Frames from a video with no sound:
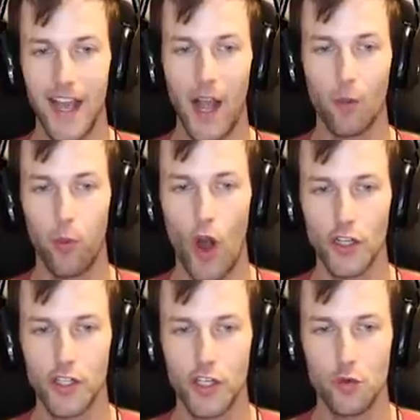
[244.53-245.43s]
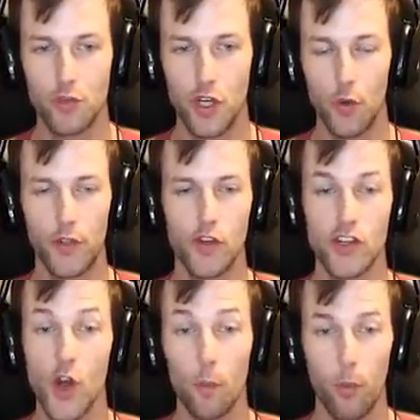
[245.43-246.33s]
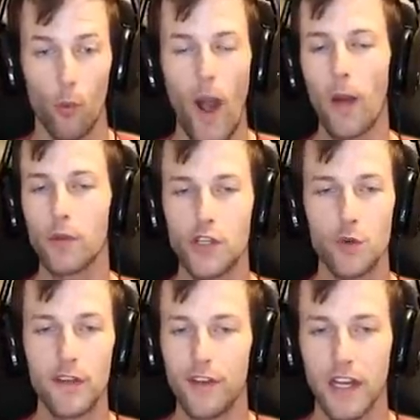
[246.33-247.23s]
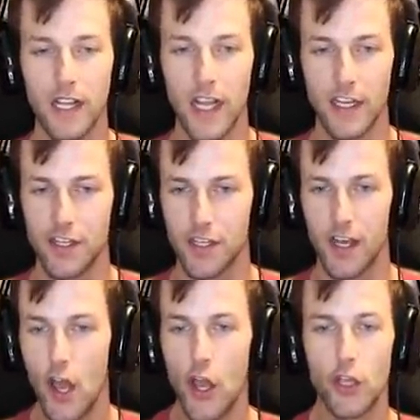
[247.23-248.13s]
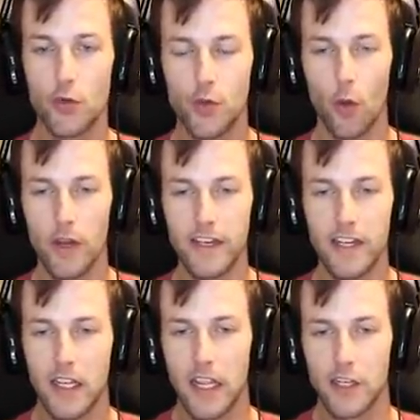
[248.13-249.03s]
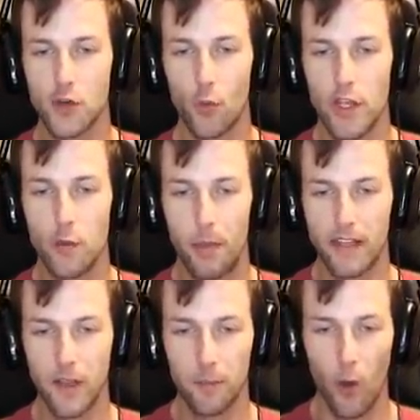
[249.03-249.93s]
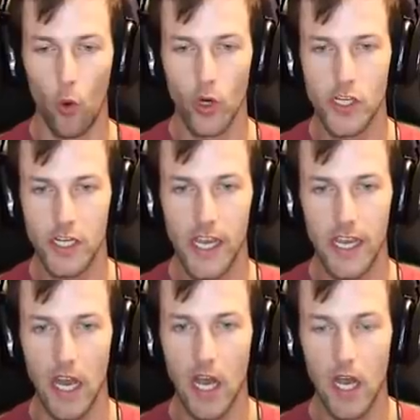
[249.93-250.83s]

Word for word: key. I watched you do it. There's no... Why would you even glitch? You don't need to glitch when you picked up the orange key.